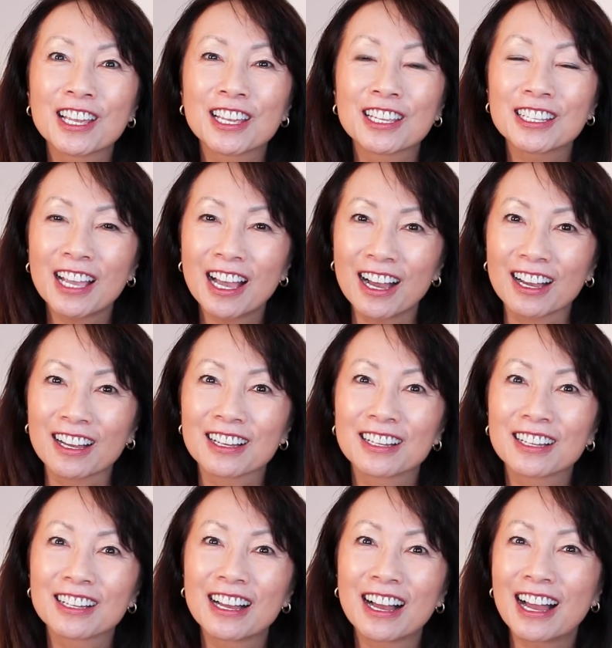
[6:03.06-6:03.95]
Yeah,
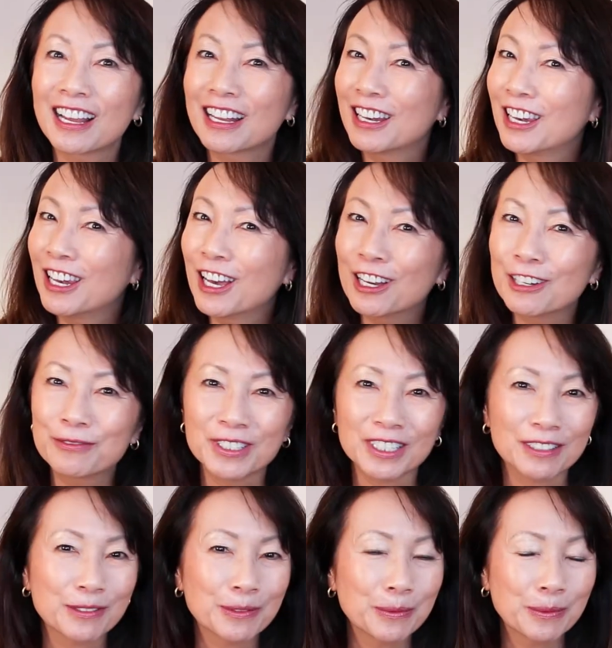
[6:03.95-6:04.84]
I love
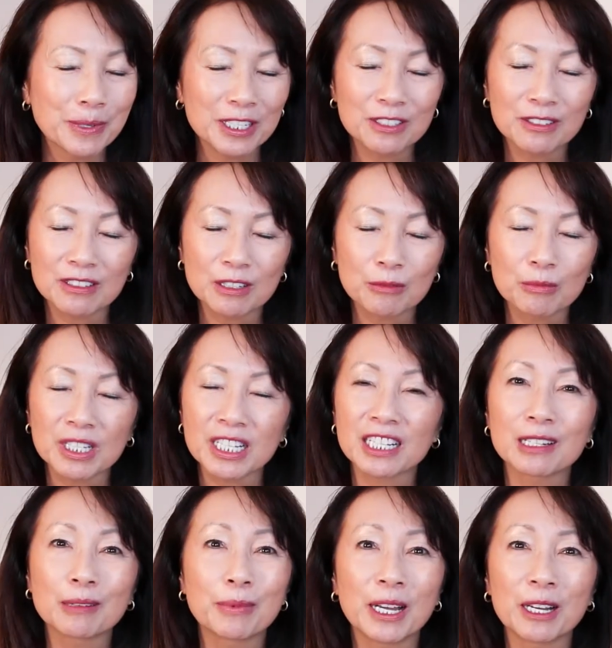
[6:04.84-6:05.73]
it when you
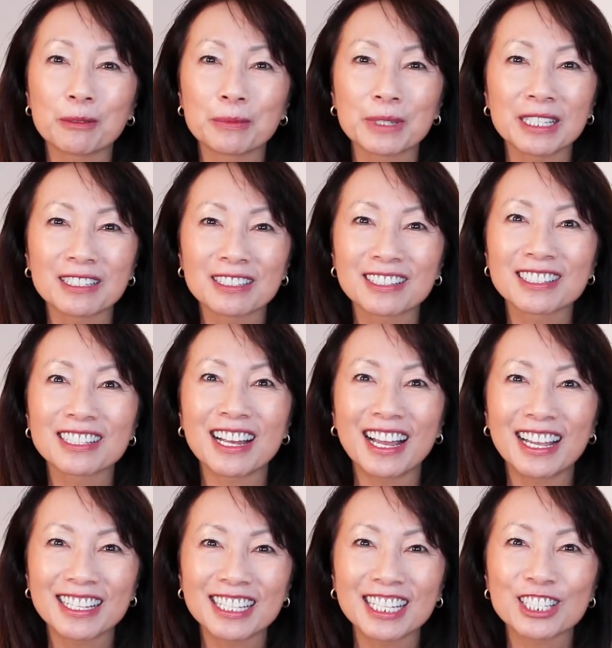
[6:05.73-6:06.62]
complain about me because
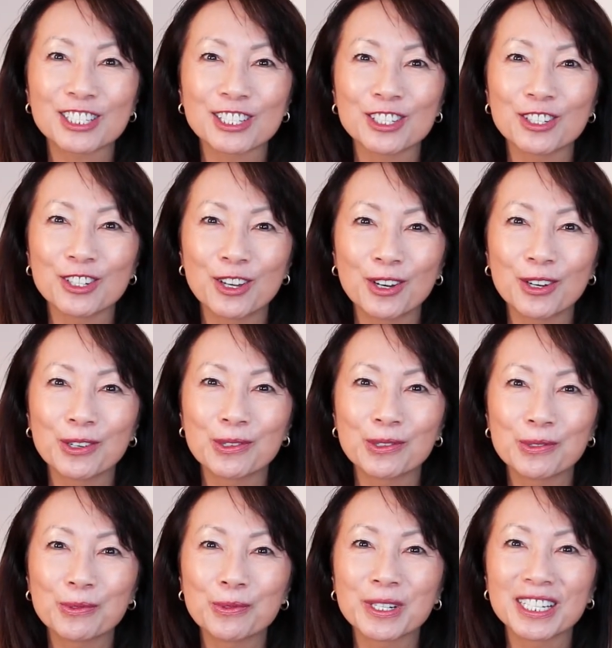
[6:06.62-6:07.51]
I get to
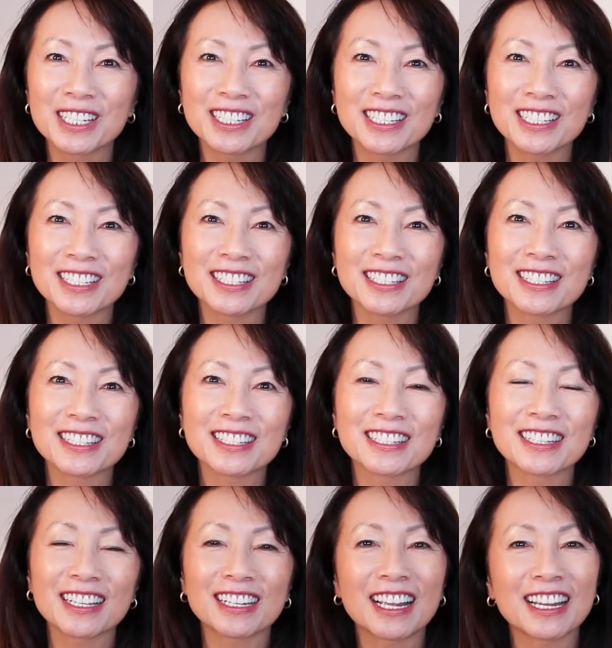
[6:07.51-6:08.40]
know what it
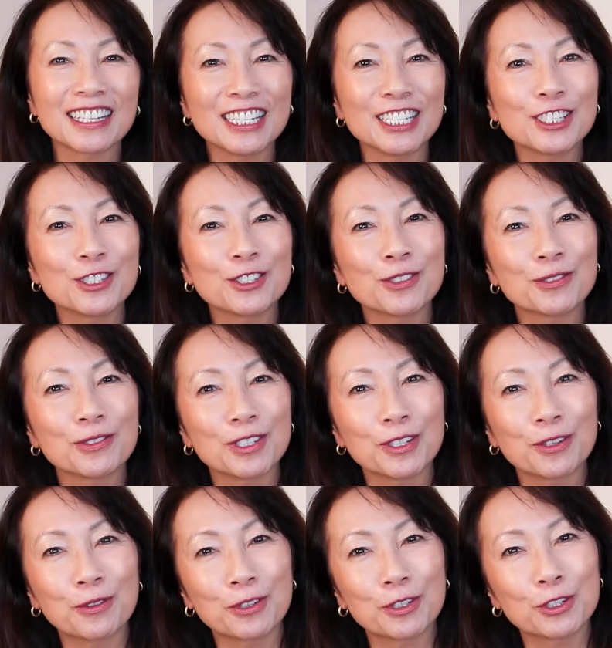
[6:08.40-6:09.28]
is that I need to do
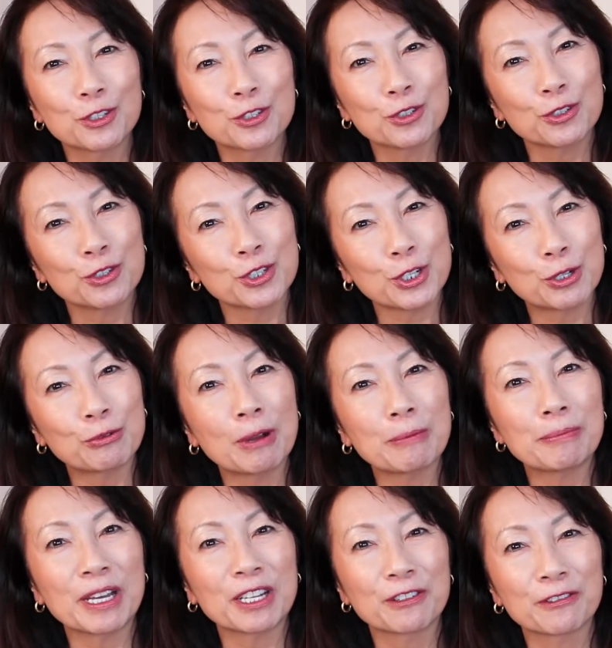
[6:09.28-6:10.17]
in order to show
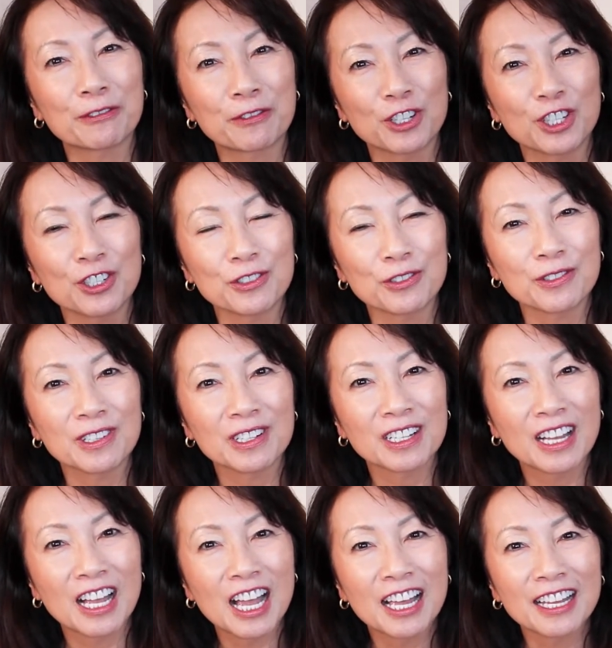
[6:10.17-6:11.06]
up better for you.
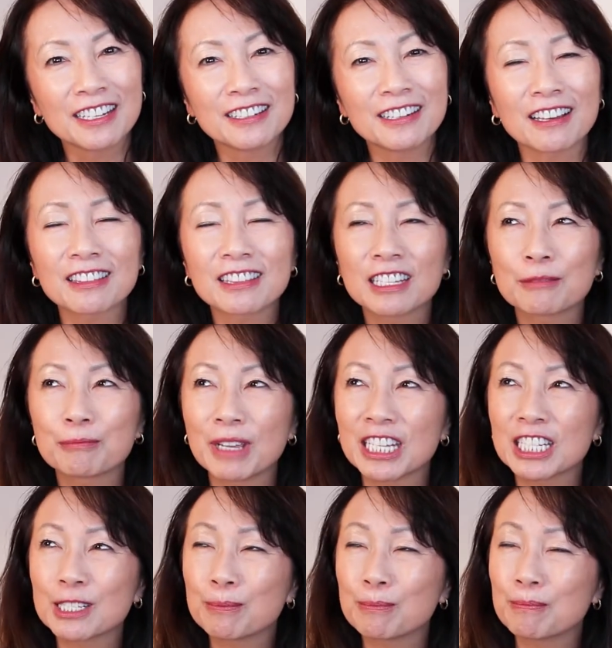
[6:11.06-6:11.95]
Nothing
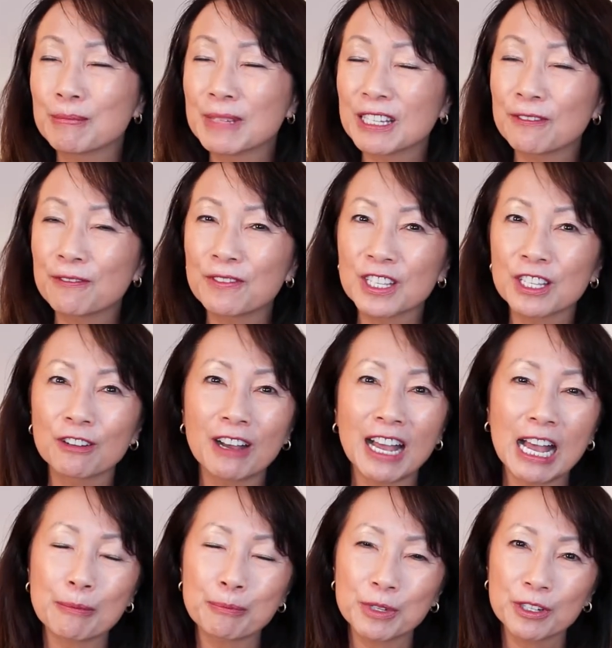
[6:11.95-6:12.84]
makes me feel
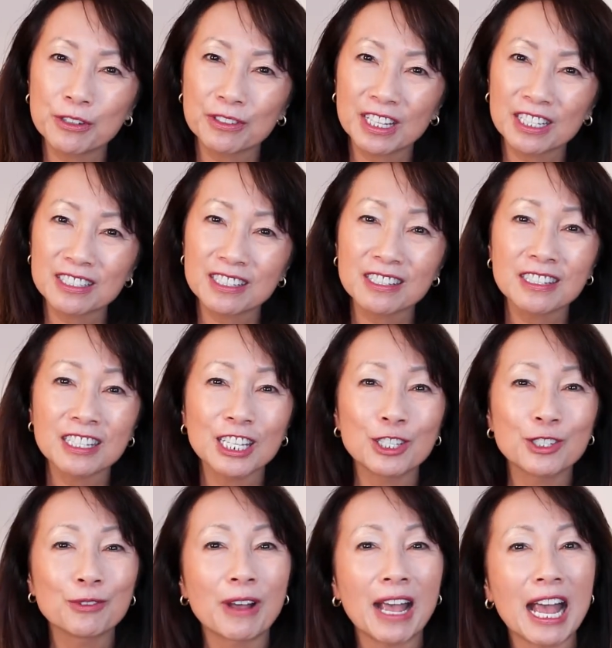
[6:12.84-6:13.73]
happier than to see
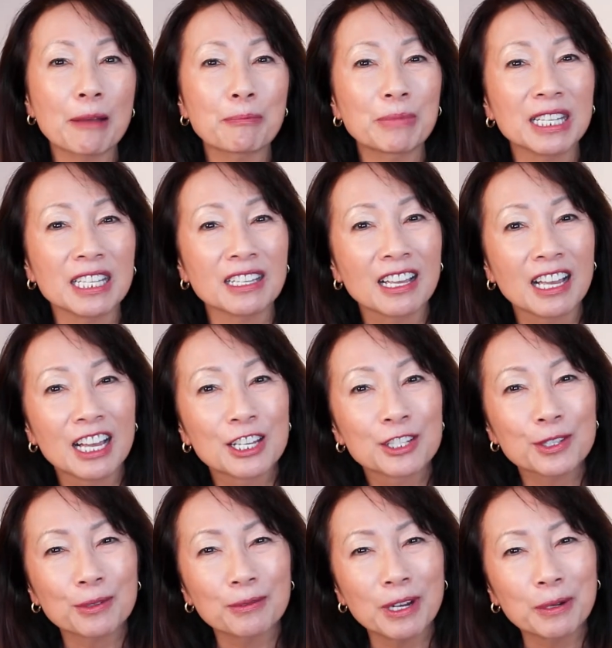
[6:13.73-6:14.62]
you happy.
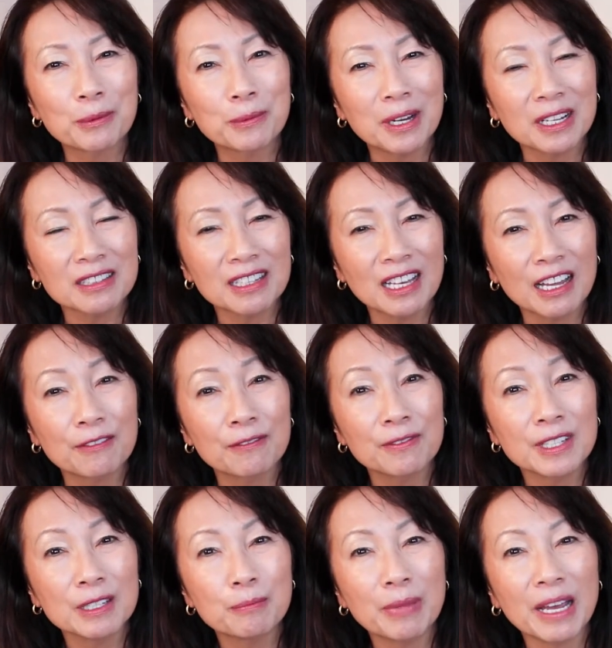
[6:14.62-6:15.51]
So I want that
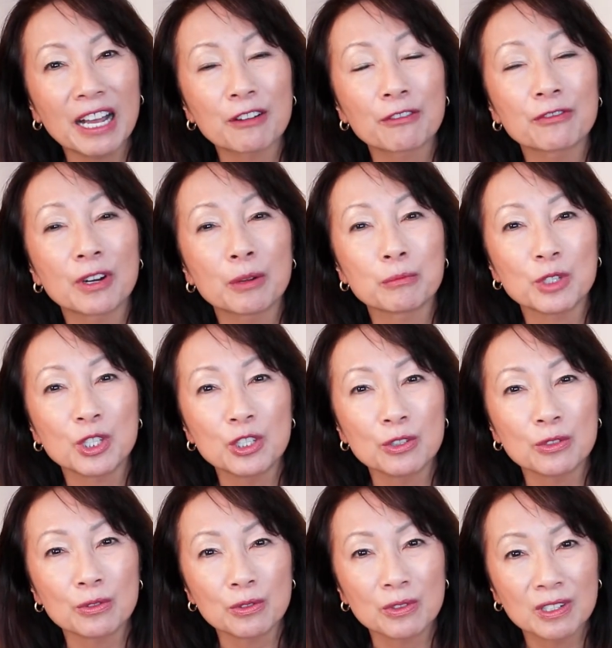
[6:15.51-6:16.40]
feedback from
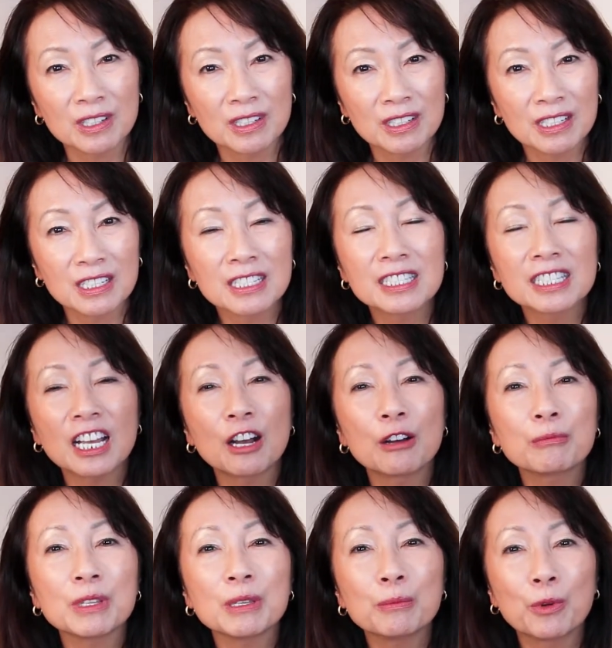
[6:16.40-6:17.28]
you.
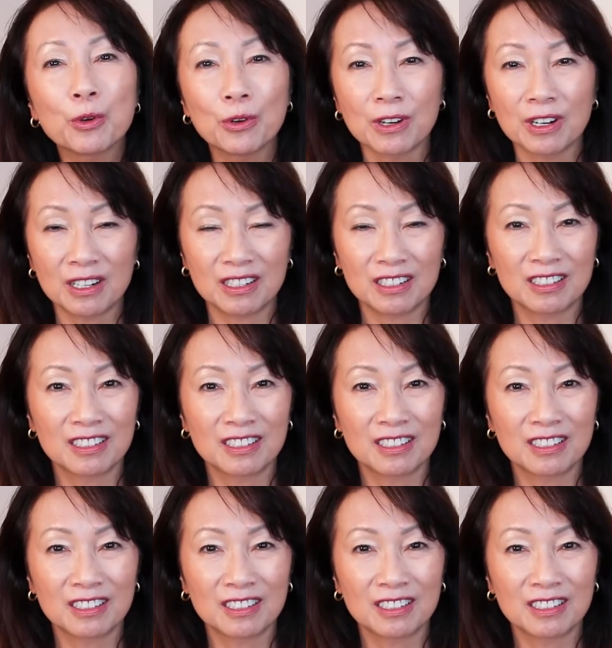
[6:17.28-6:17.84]
Tell me more.